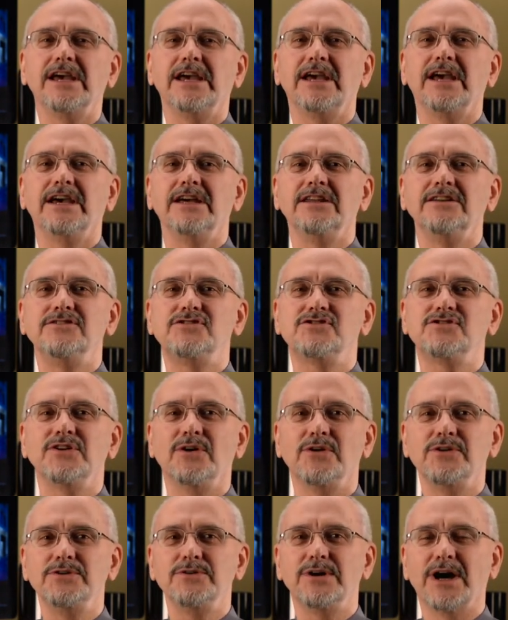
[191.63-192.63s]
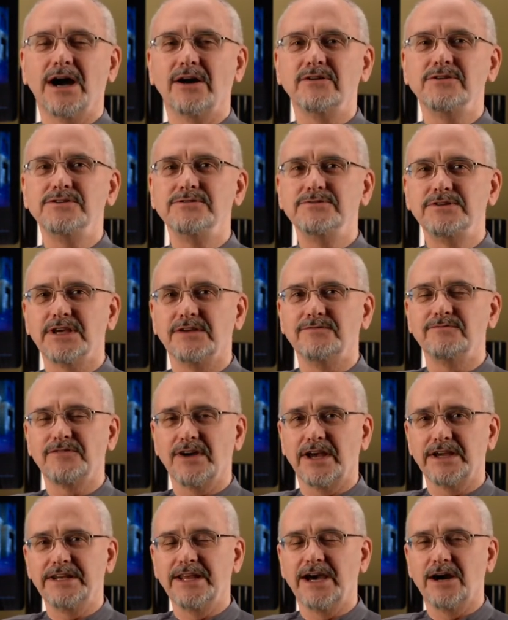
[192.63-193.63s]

and show you how you can find